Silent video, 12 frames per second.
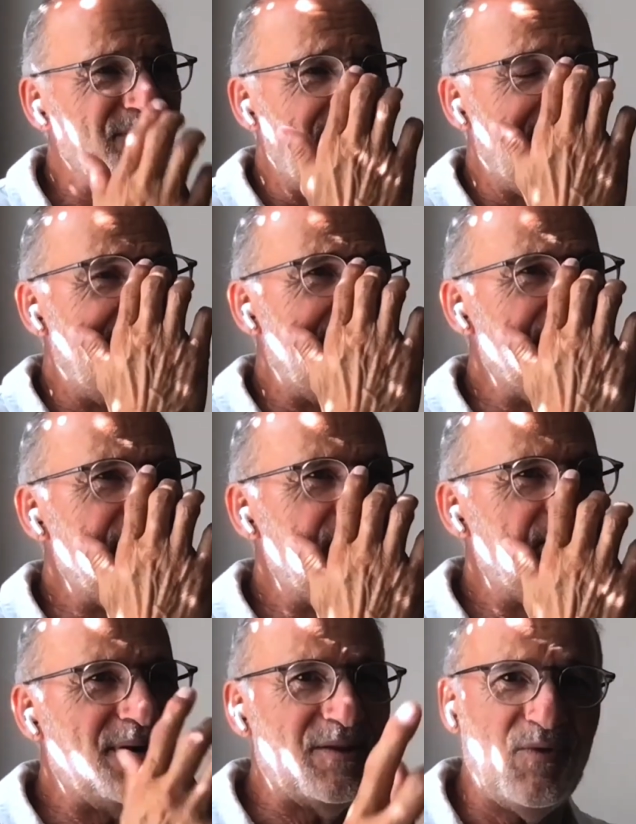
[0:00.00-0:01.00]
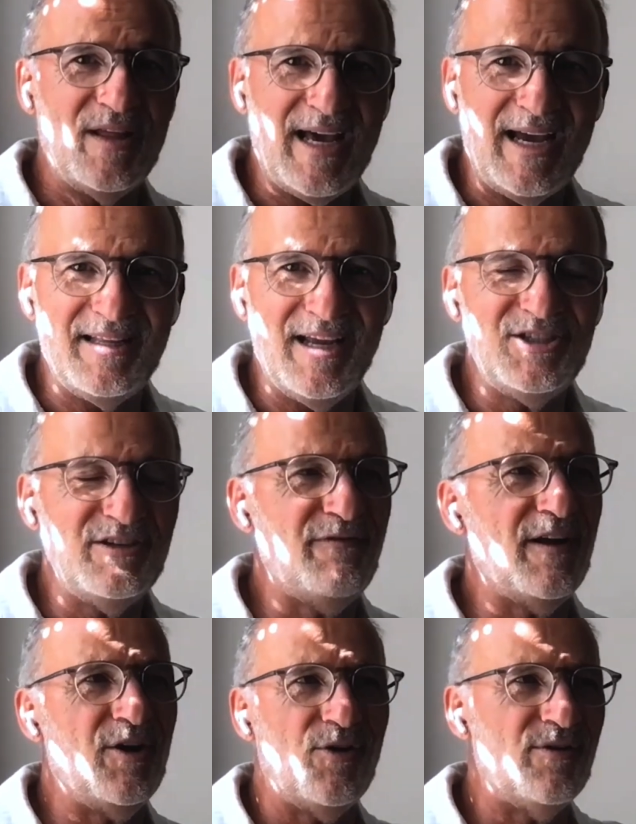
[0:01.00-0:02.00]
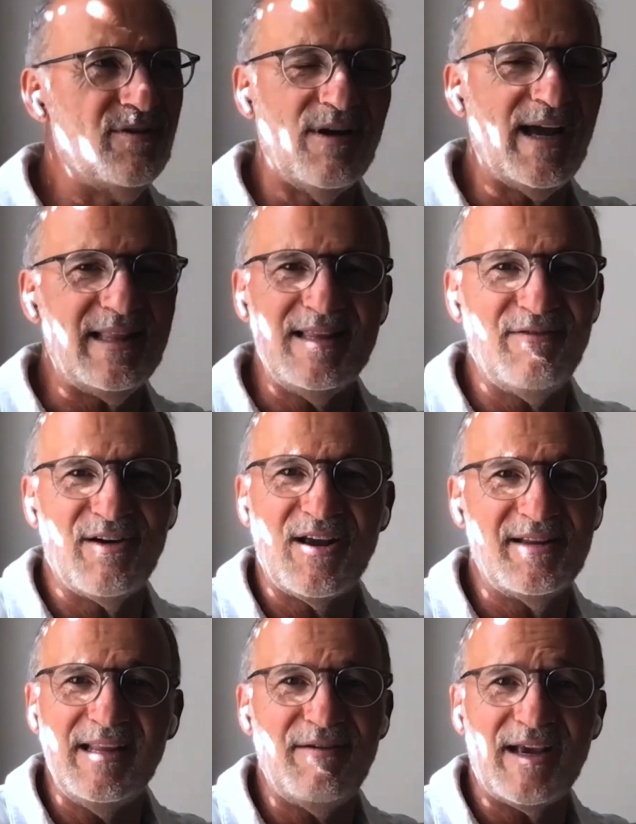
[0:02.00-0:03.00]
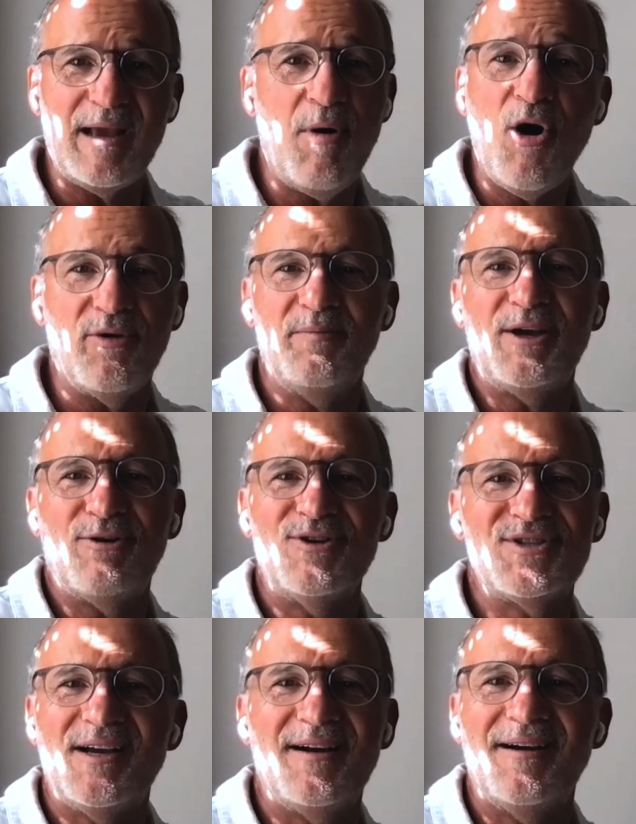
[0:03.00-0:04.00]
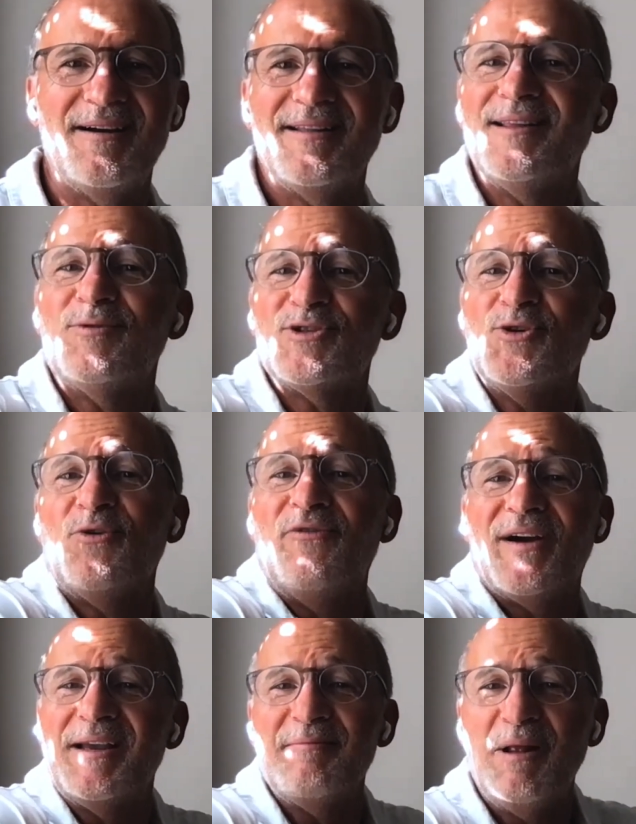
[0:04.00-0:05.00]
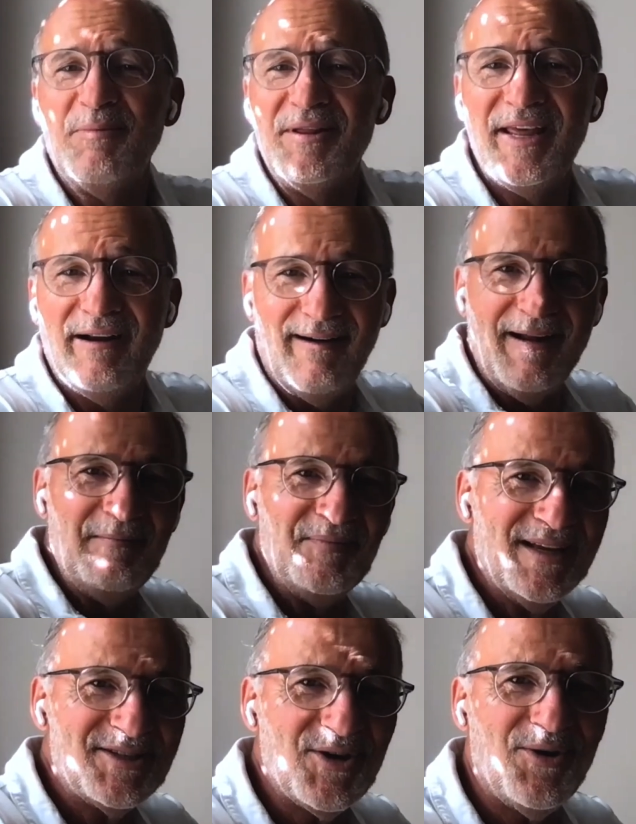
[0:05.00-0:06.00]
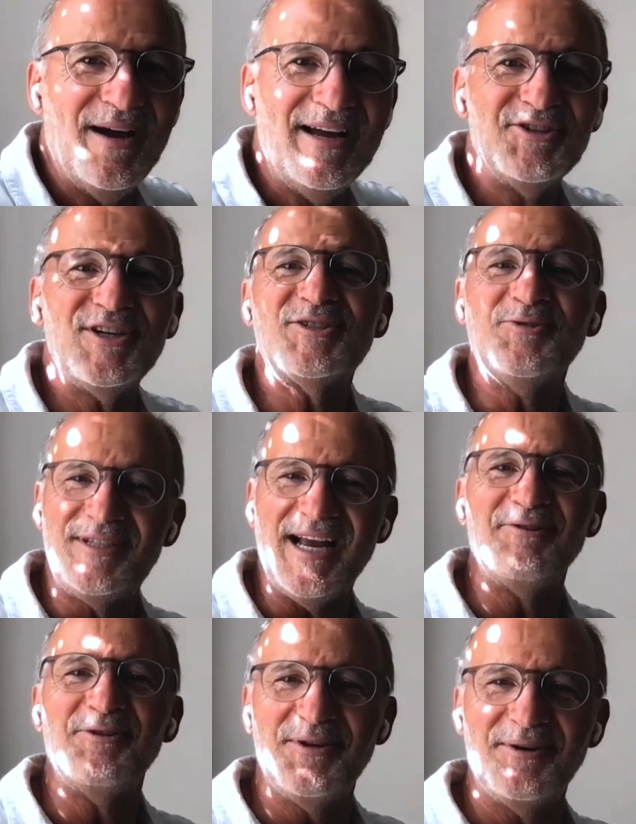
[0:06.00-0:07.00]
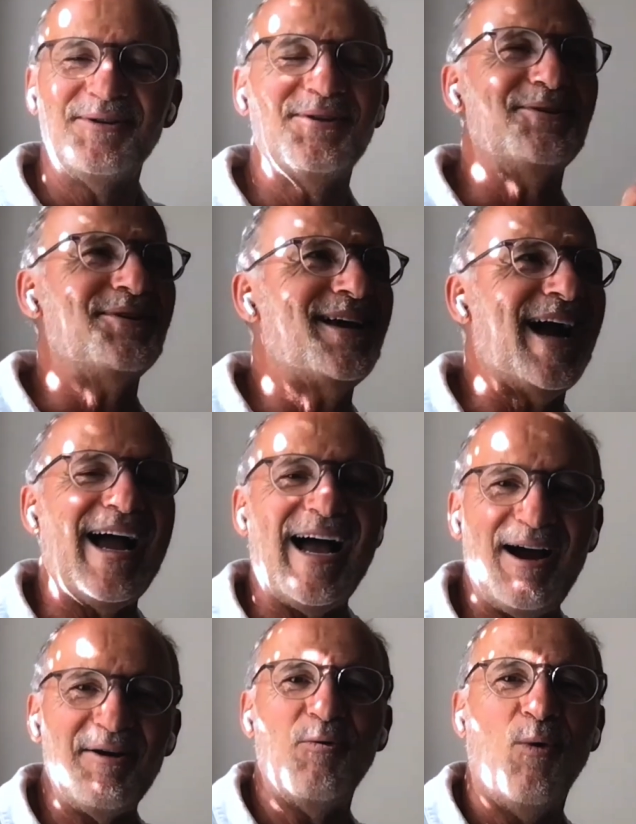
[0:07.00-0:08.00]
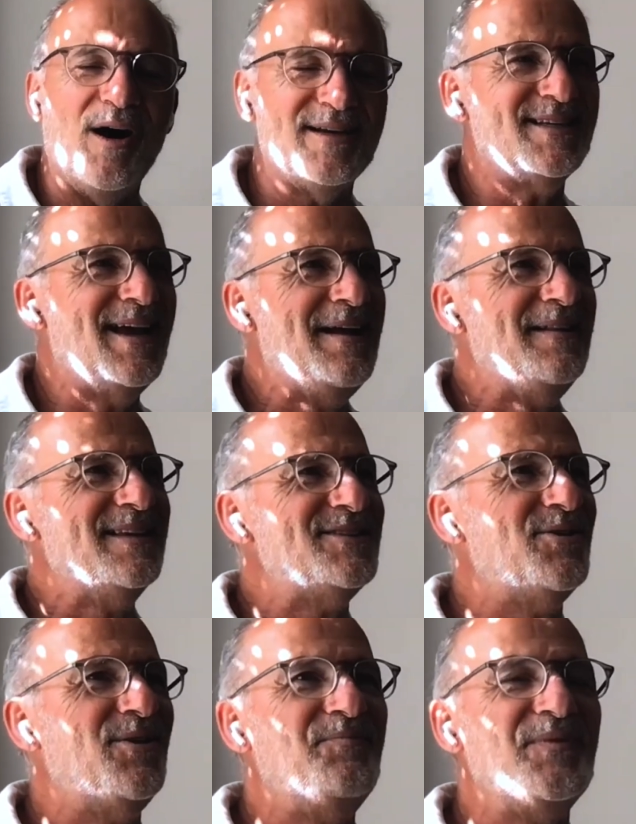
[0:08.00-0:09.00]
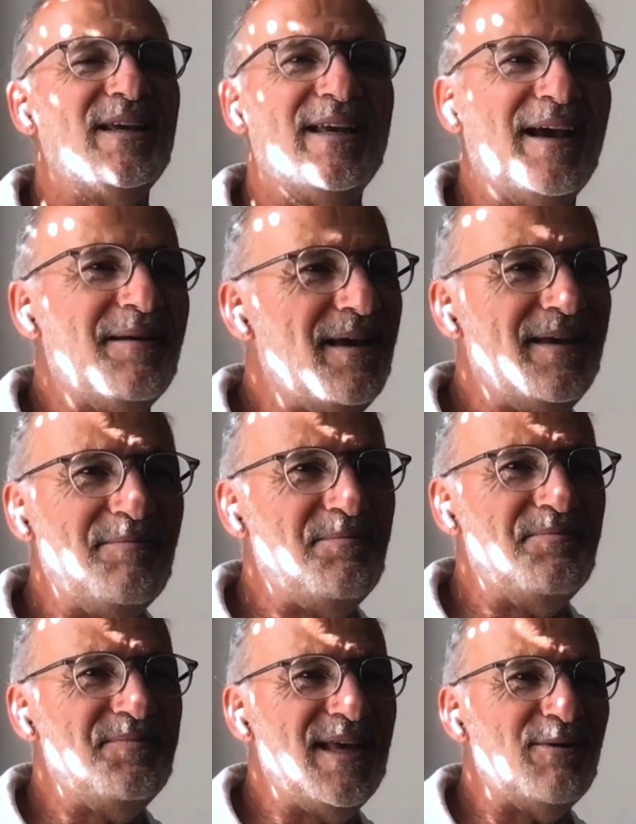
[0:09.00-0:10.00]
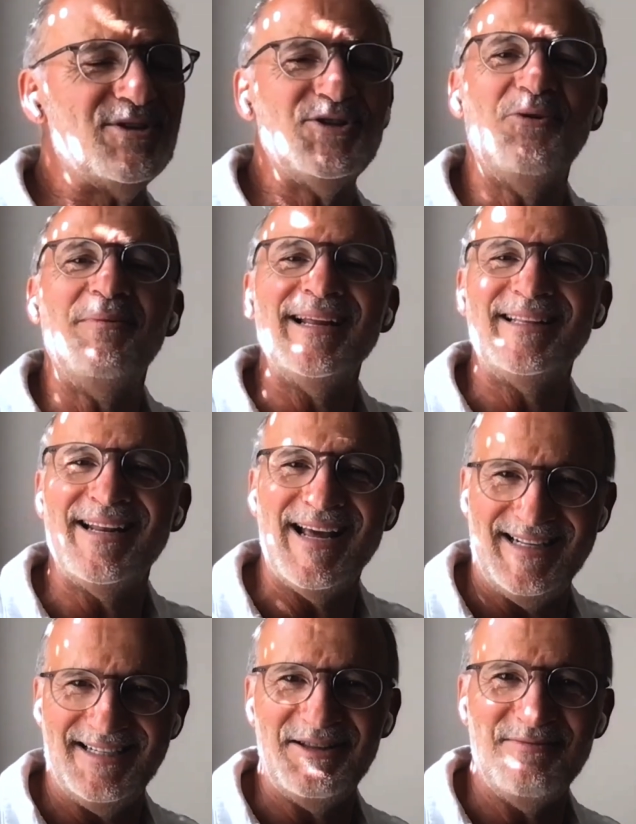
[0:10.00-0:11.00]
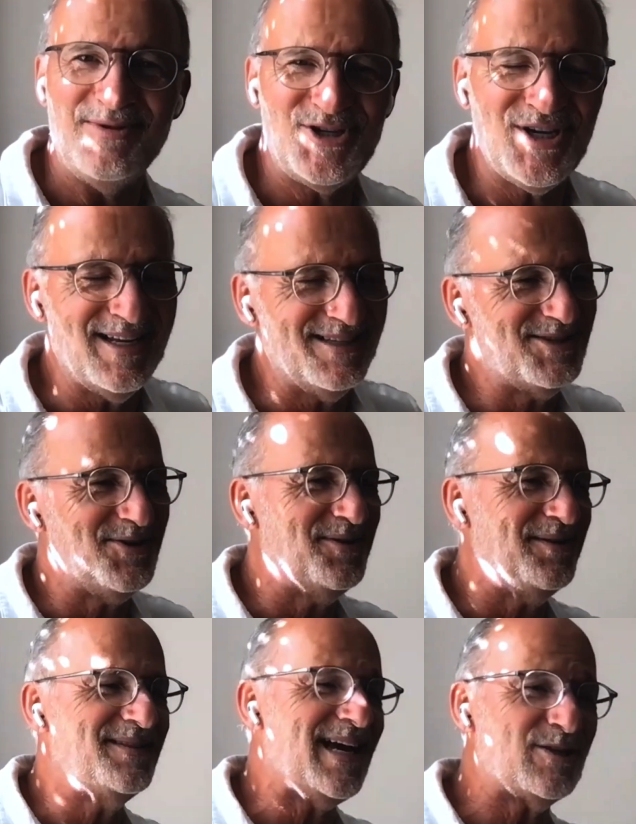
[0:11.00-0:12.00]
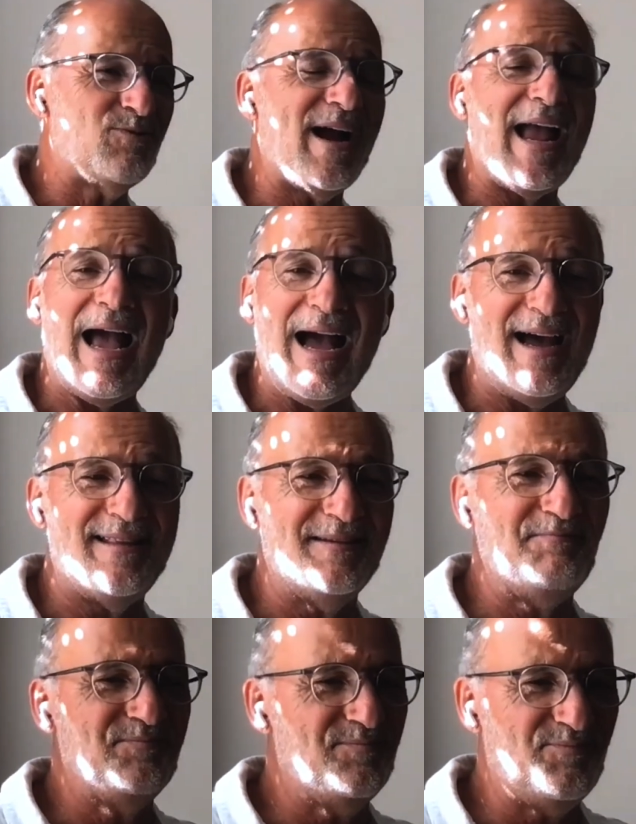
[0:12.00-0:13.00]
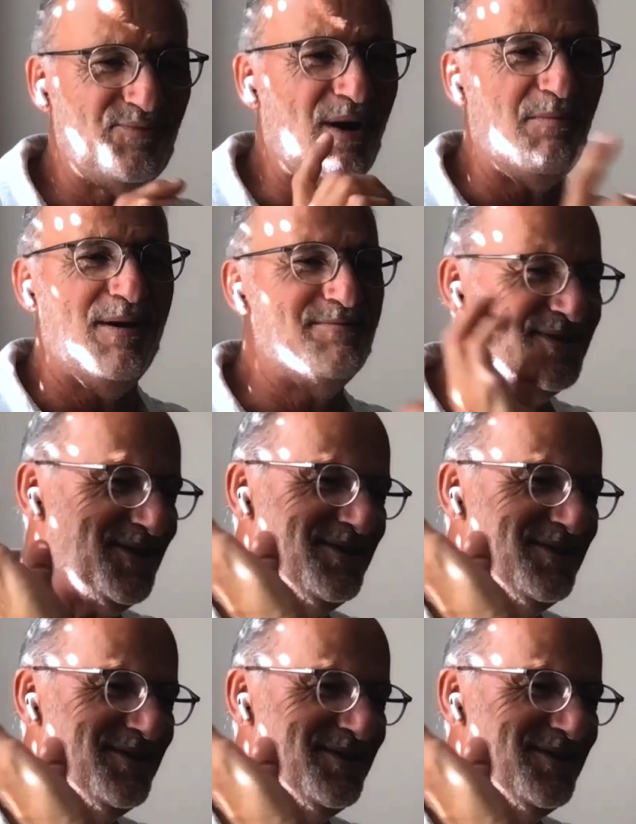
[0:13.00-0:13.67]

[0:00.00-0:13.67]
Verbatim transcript: Um, but when I had the engine failure, the light never never came on because uh, there was no fucking bulb in there. So just to tell you the, the, the guy how he was. So uh, there was no maintenance on the machine. So that's why I had problems